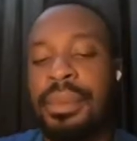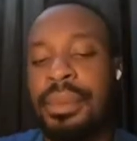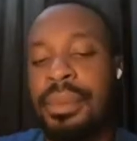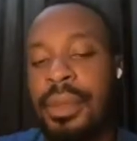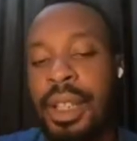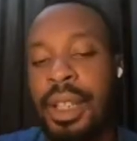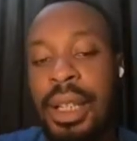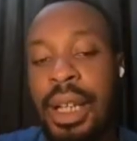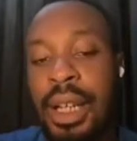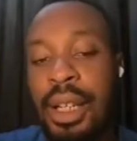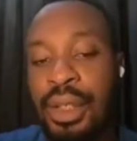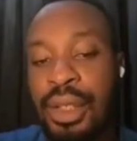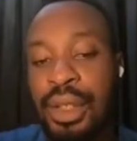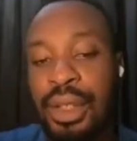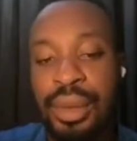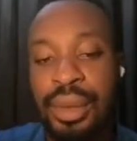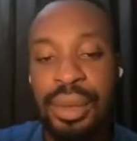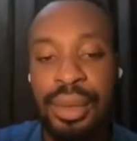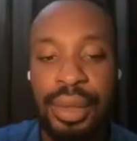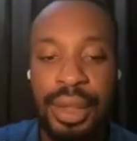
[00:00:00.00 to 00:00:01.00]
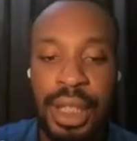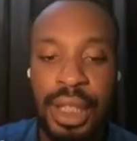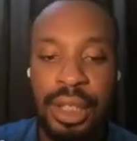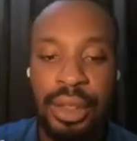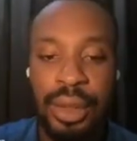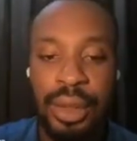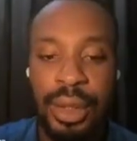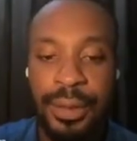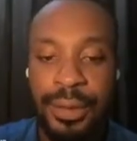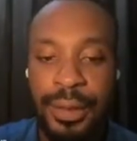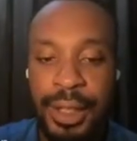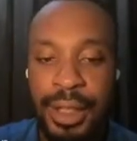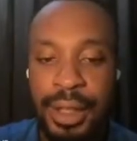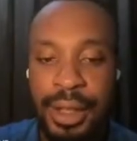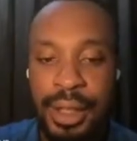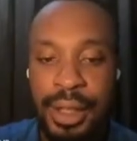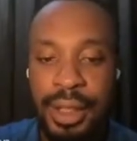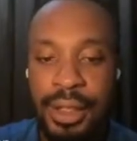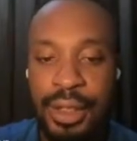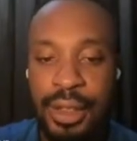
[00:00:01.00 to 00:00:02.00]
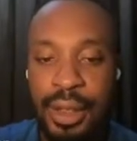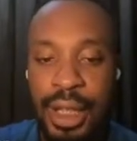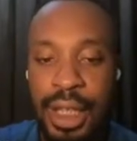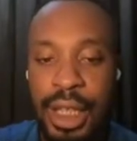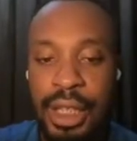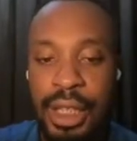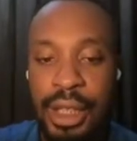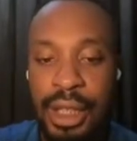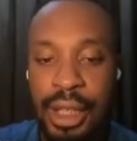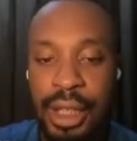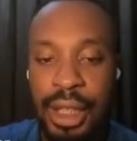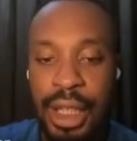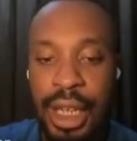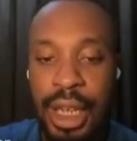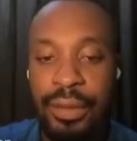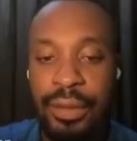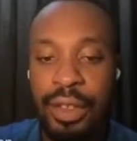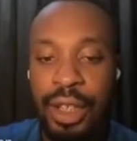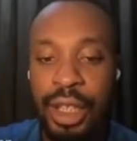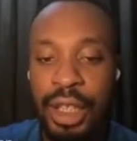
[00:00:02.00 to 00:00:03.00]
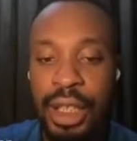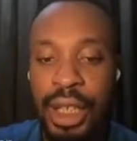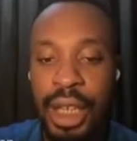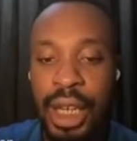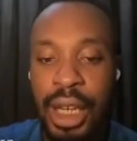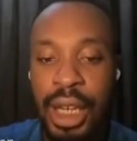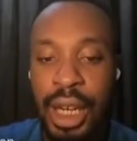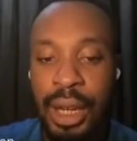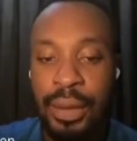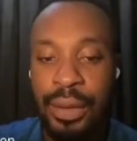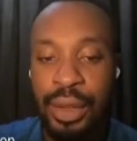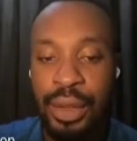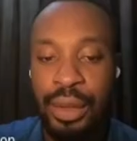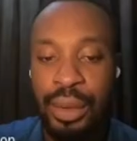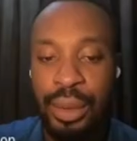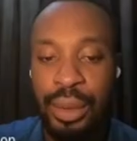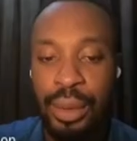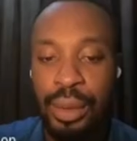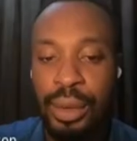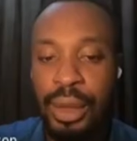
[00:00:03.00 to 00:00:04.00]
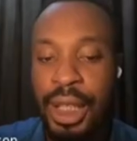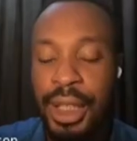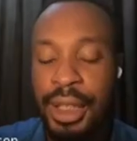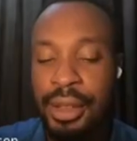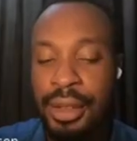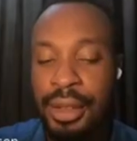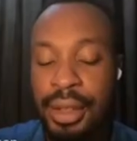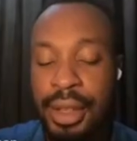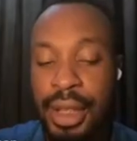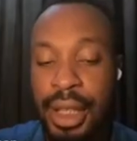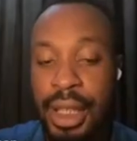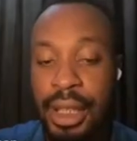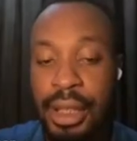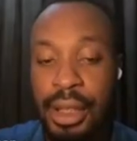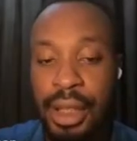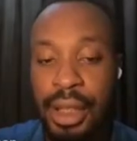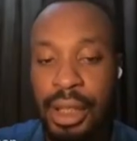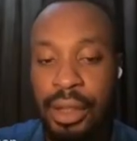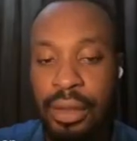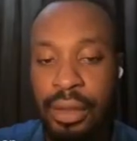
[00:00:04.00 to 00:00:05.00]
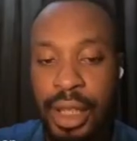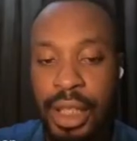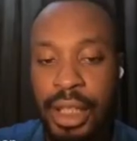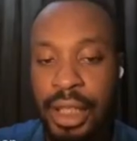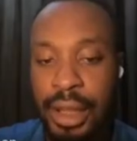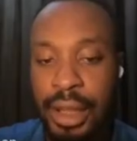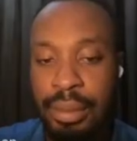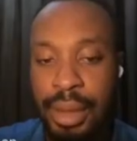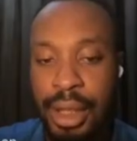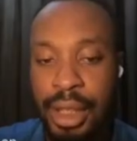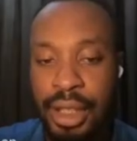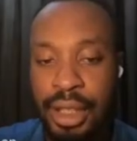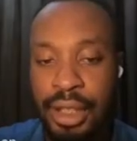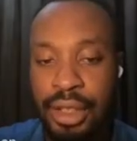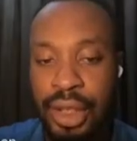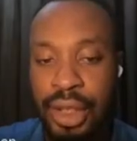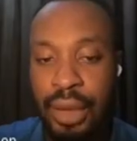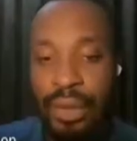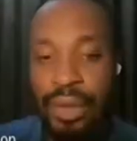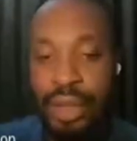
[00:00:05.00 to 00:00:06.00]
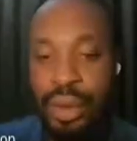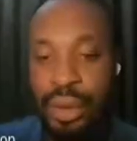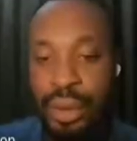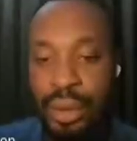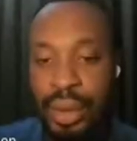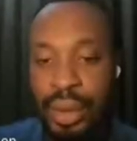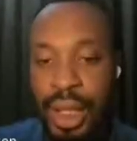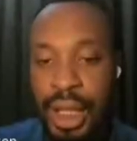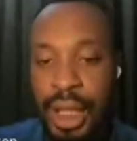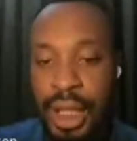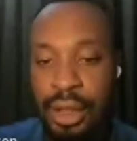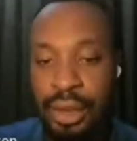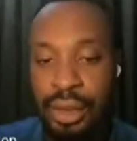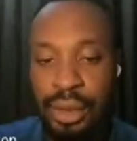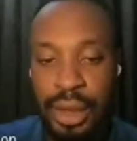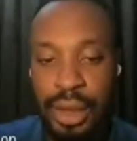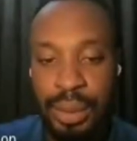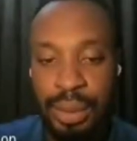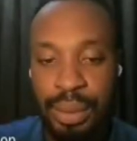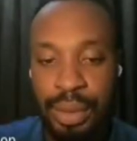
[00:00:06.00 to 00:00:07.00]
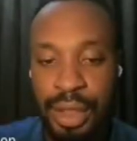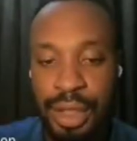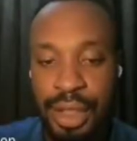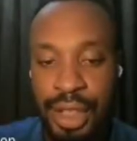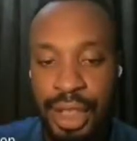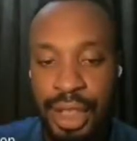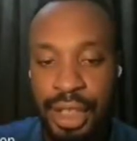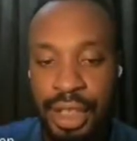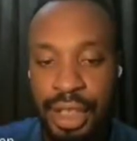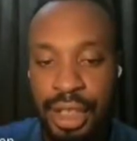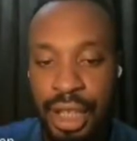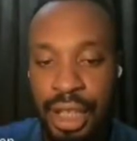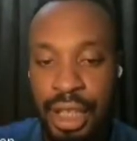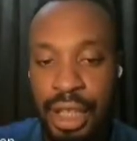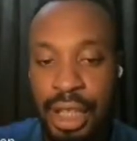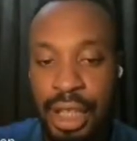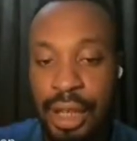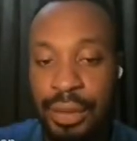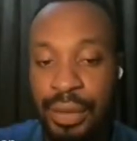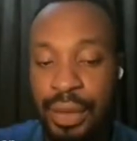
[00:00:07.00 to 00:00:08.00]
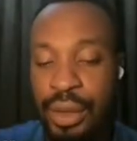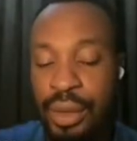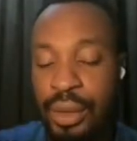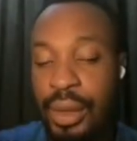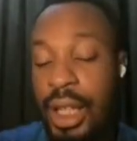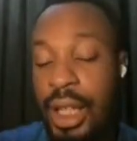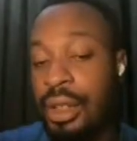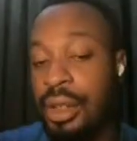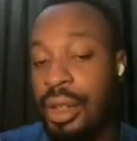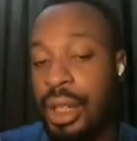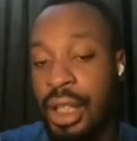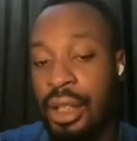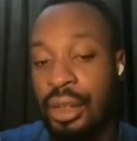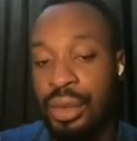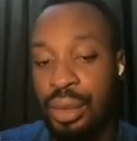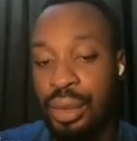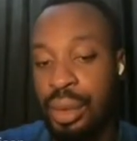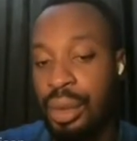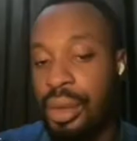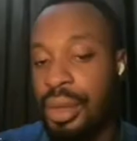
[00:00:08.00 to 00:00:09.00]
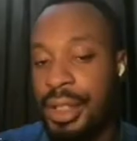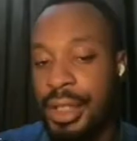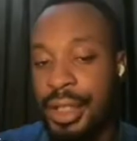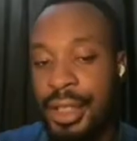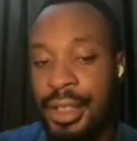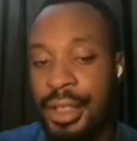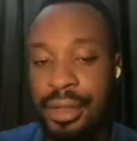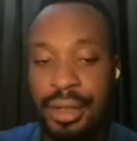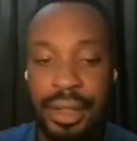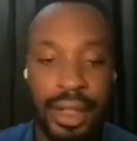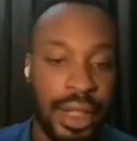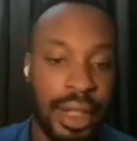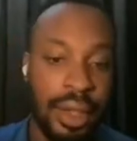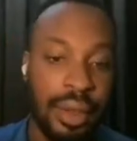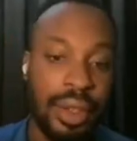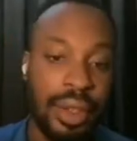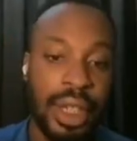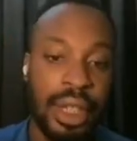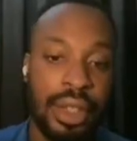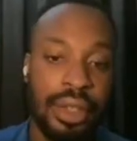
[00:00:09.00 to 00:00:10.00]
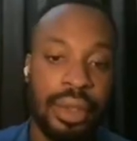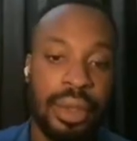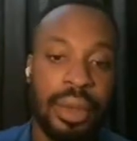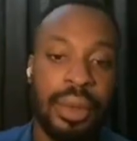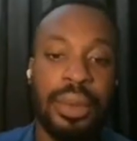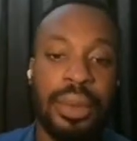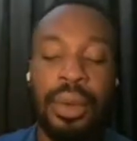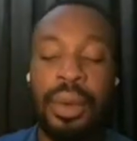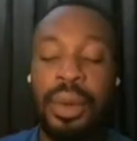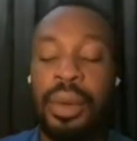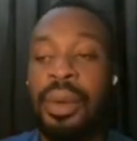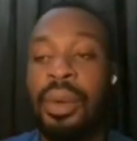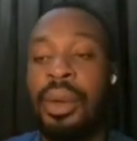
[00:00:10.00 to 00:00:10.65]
Now these tools can do different things. You can have usually have a tool that can create images. You have a tool that can do deep research, and you can have a tool that can draw things and every other stuff or